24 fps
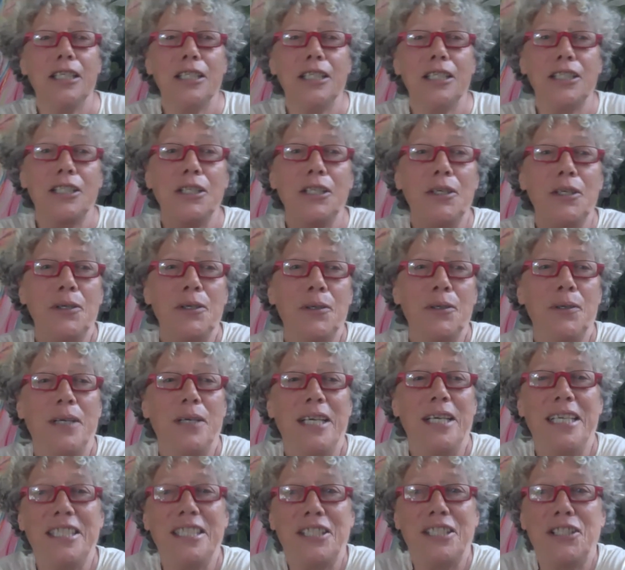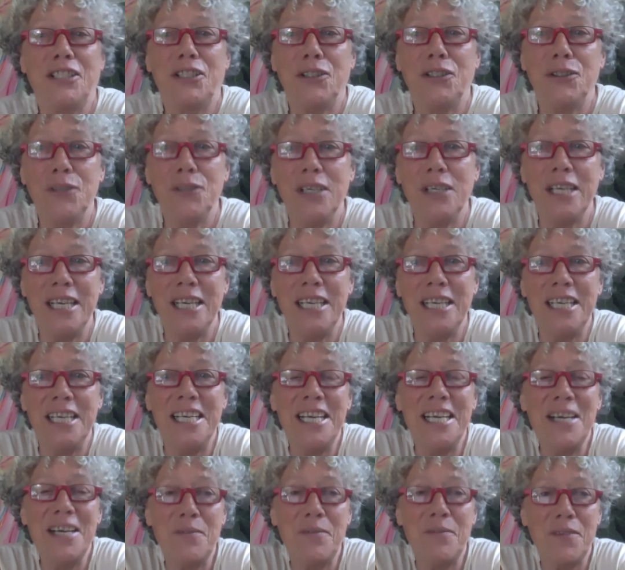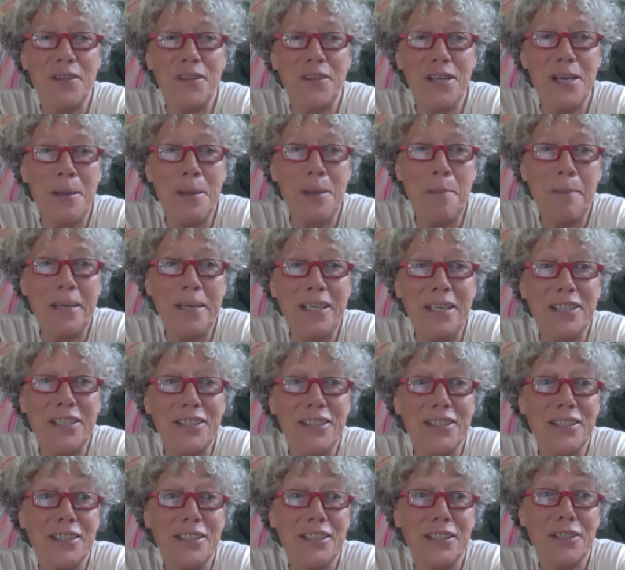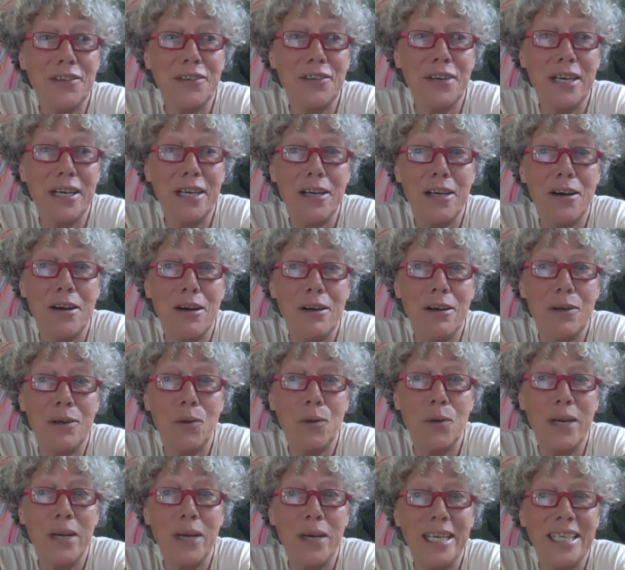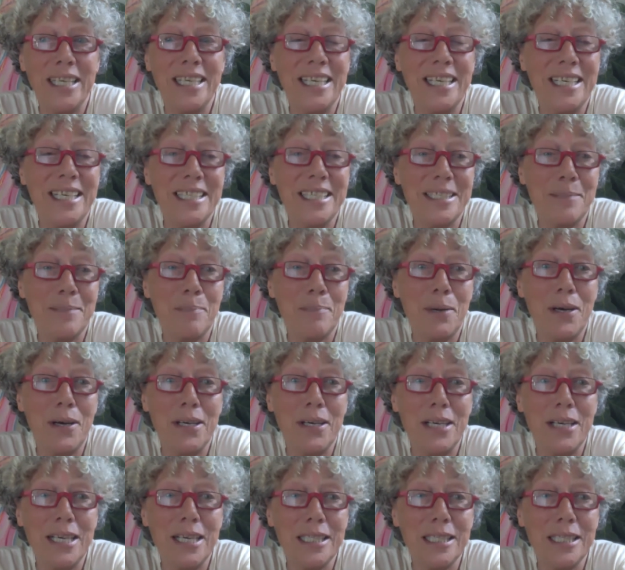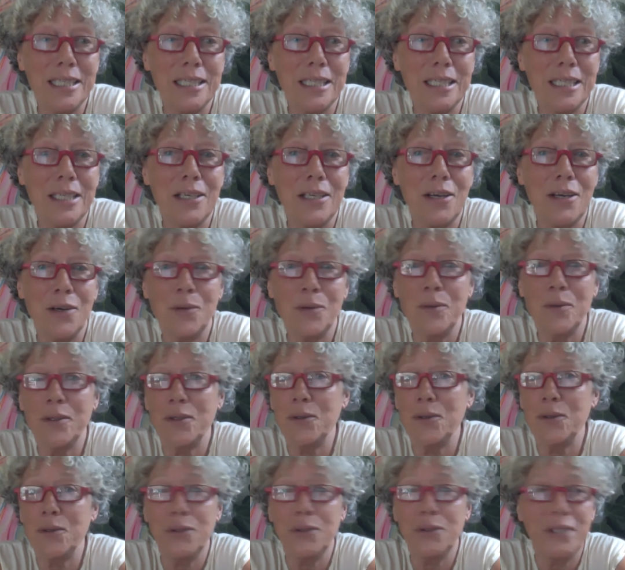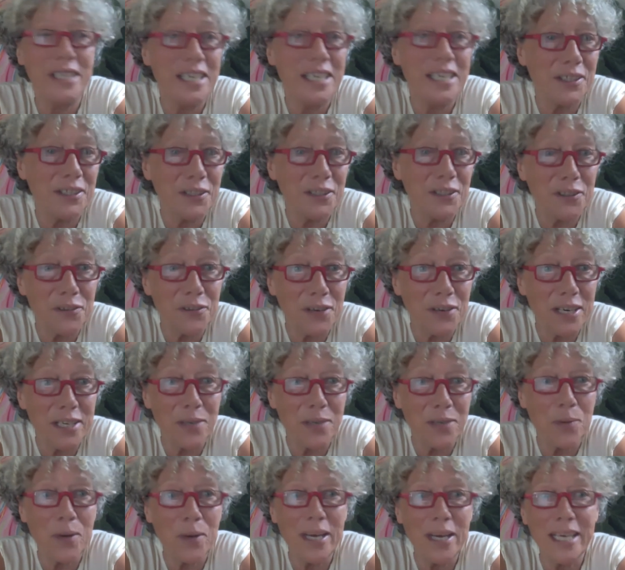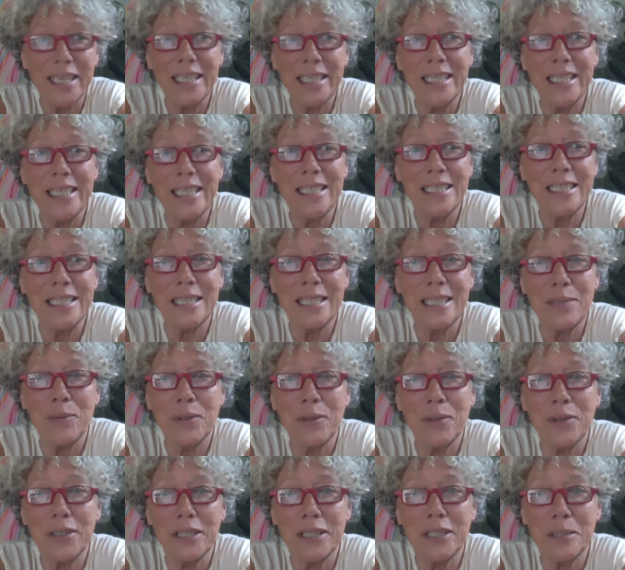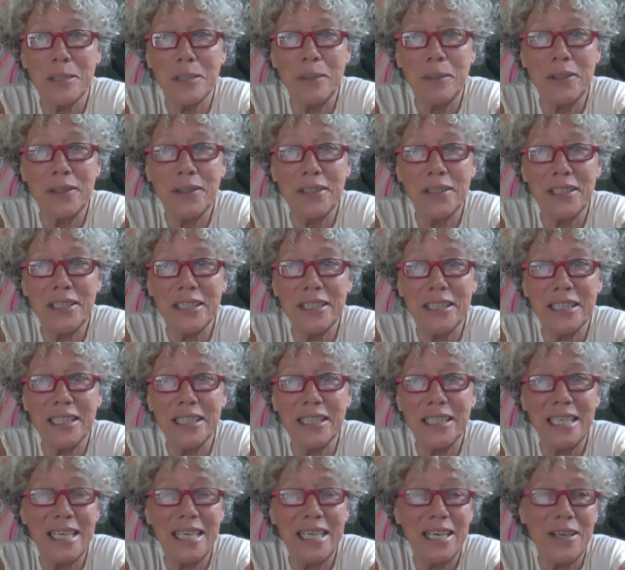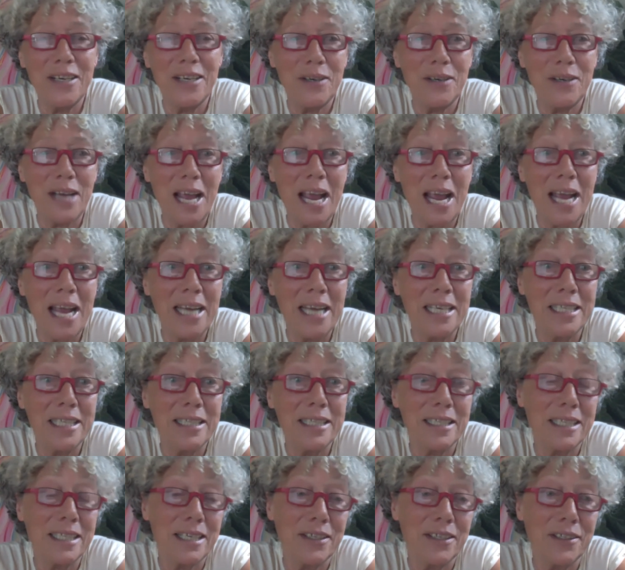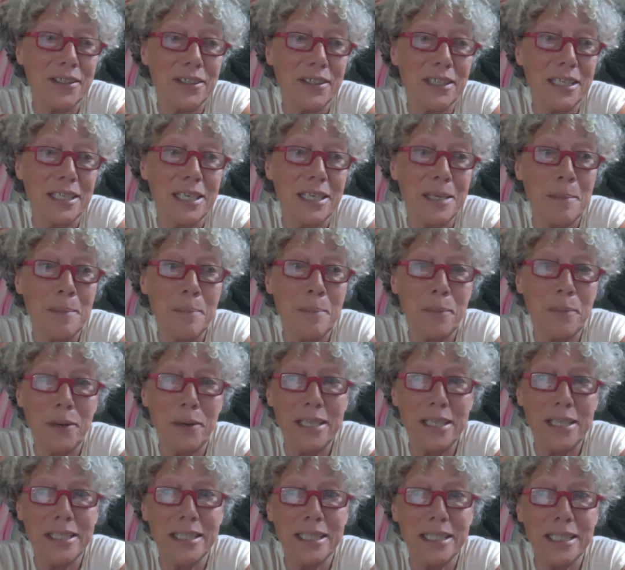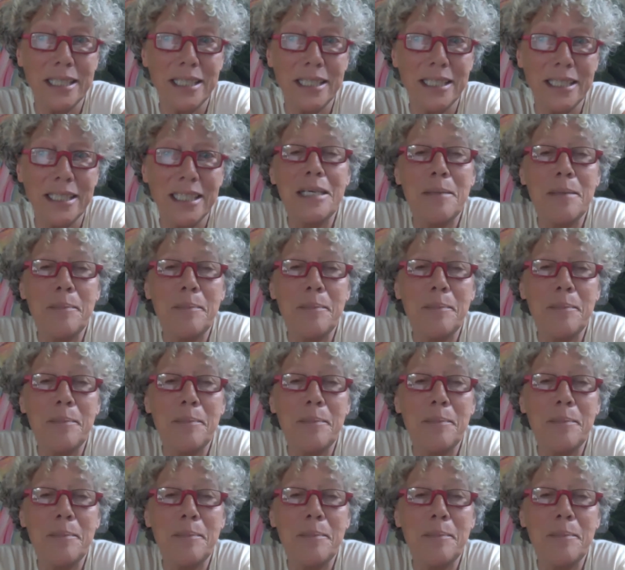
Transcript: So it's too late now for them, because the great art awakening is upon us, along with all the other great awakenings that we're experiencing now and currently embracing.